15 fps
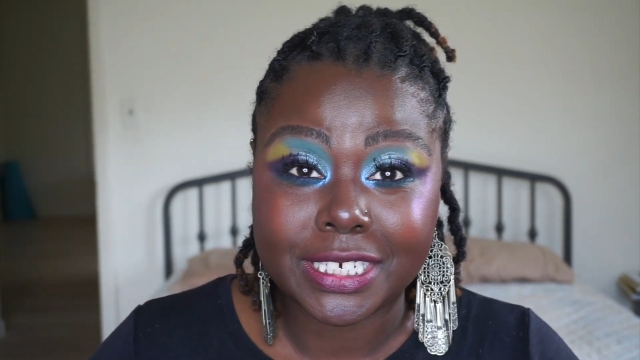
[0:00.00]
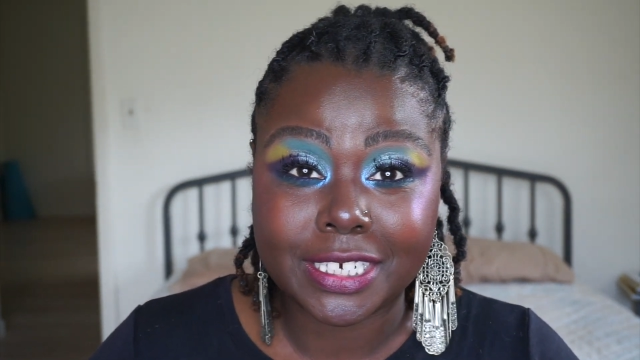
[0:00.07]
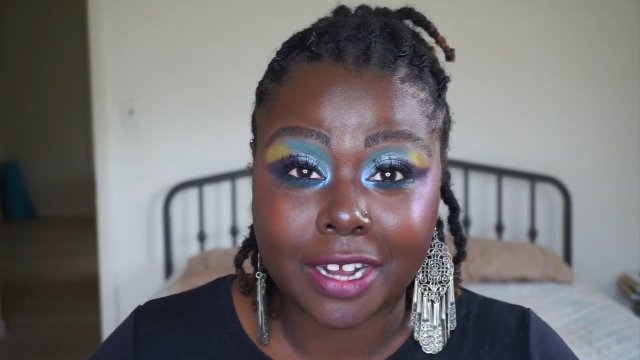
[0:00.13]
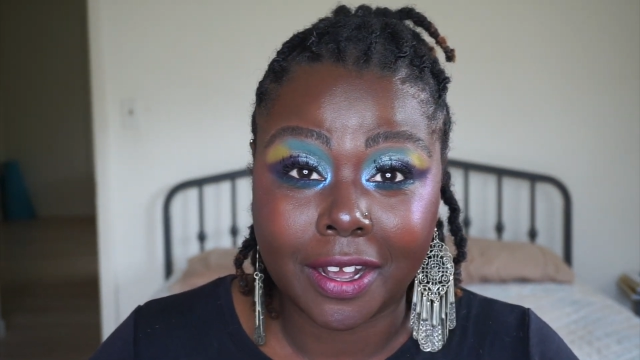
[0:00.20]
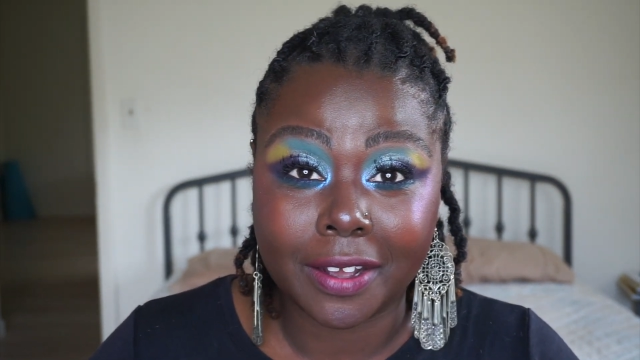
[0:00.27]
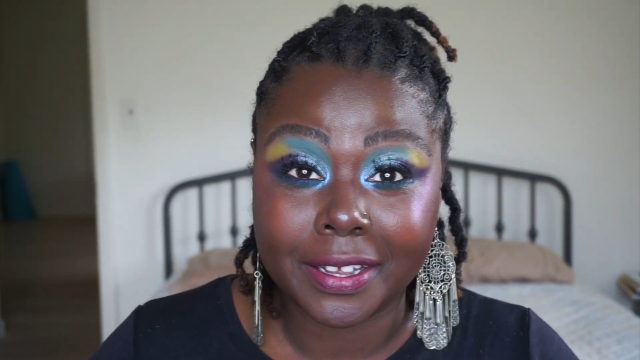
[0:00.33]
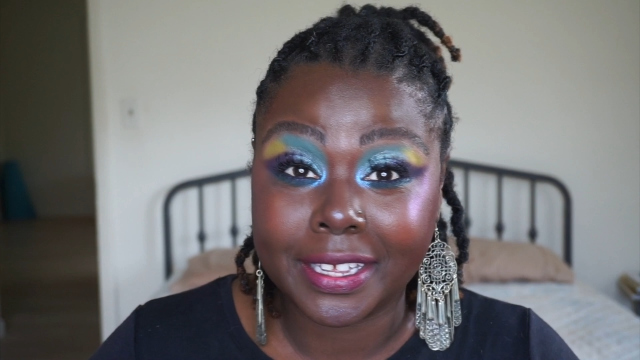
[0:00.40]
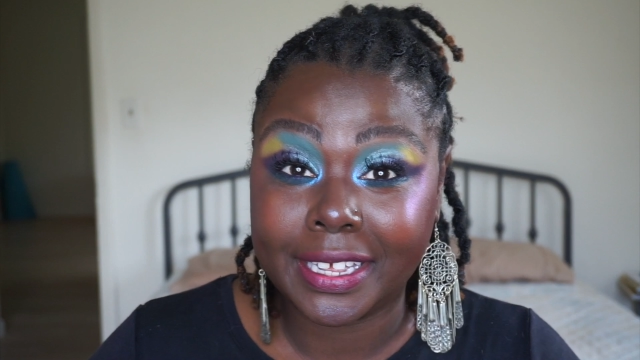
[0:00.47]

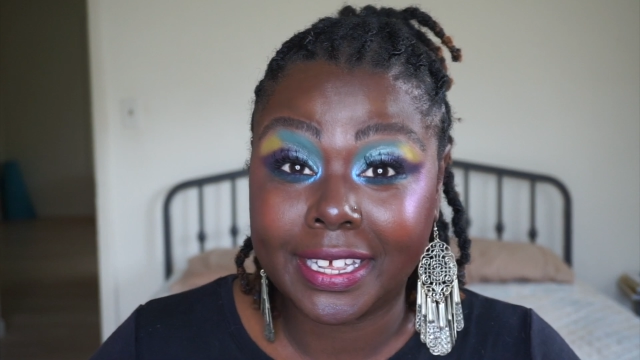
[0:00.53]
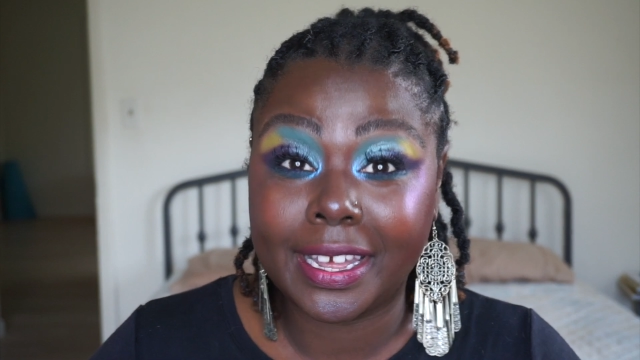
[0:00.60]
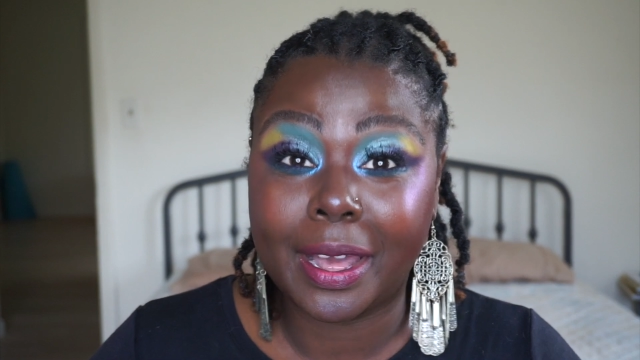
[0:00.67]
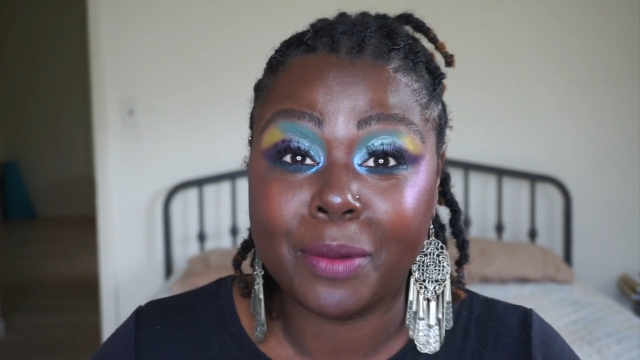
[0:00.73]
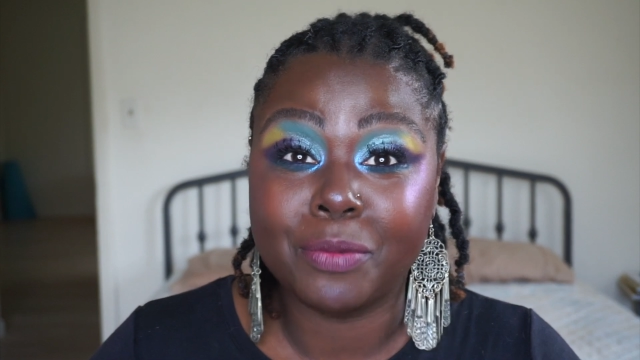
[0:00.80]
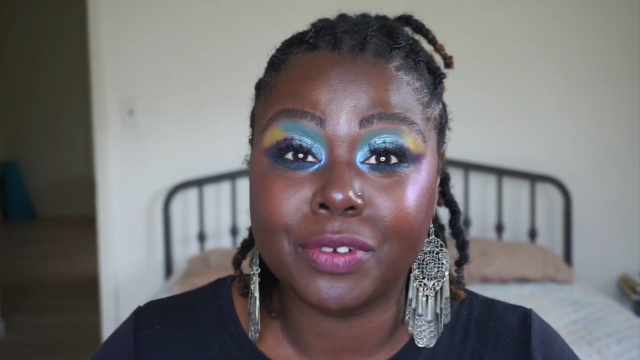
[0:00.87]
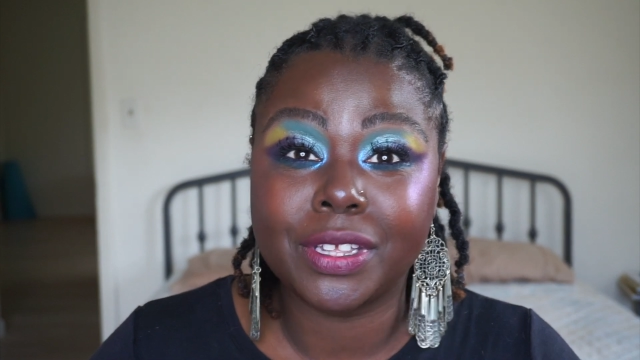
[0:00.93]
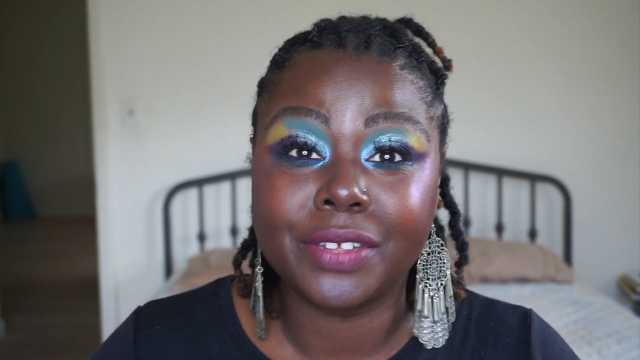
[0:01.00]
talking.
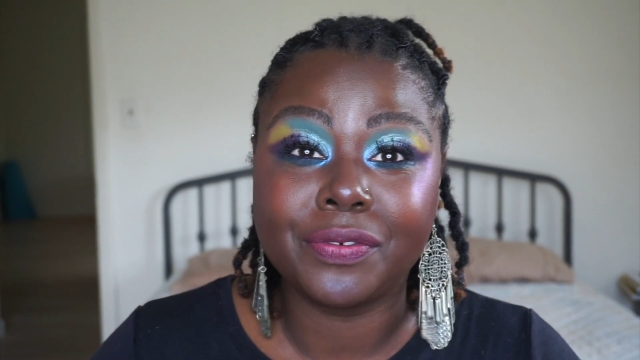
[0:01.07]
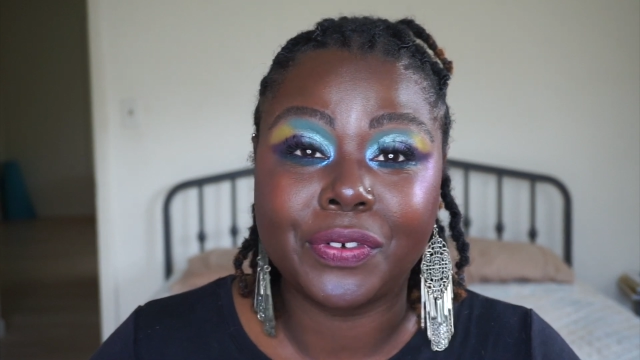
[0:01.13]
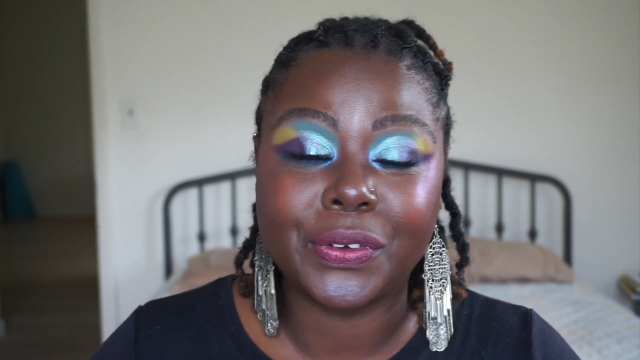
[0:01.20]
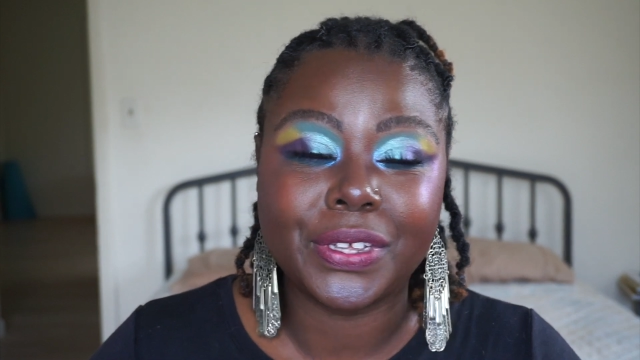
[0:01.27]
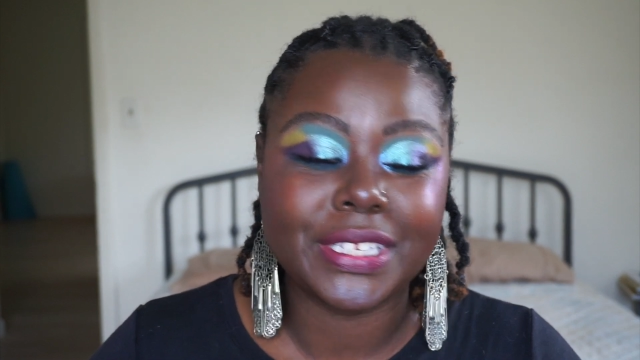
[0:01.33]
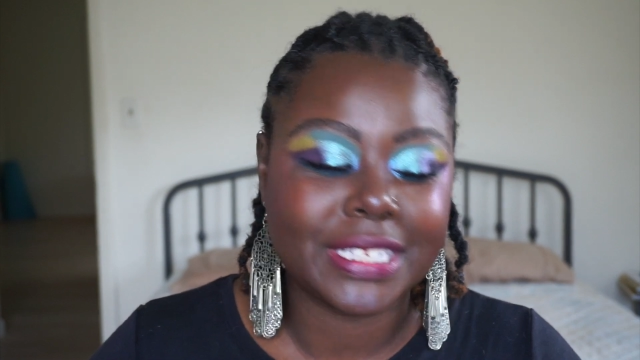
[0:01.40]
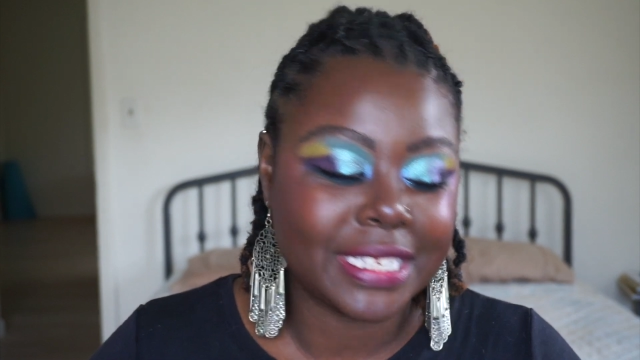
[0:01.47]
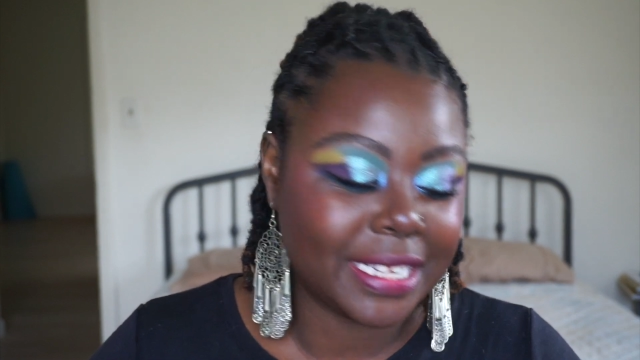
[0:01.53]
I'm really
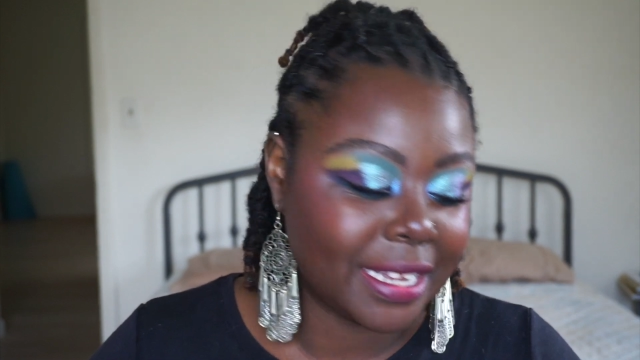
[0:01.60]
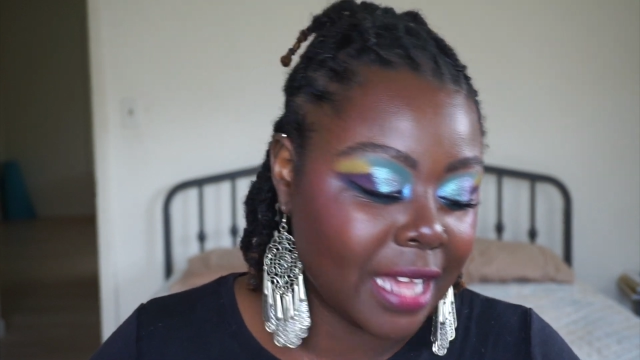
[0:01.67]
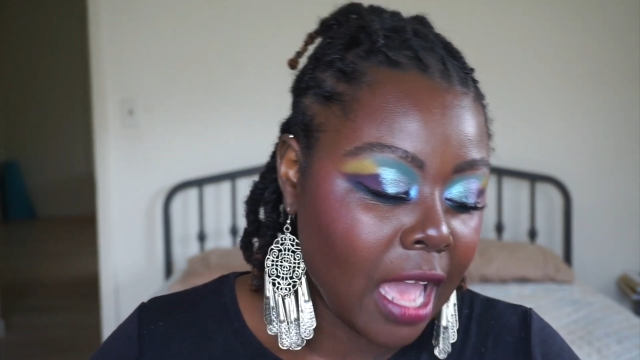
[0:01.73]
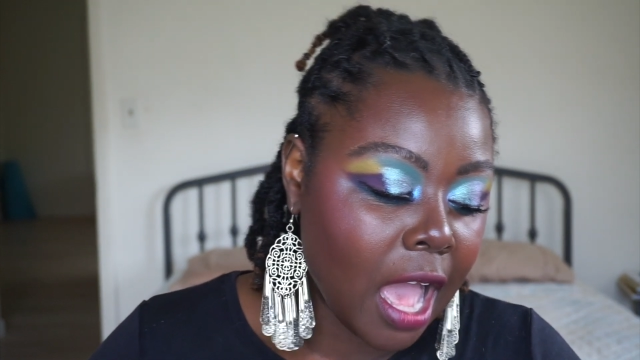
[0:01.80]
focusing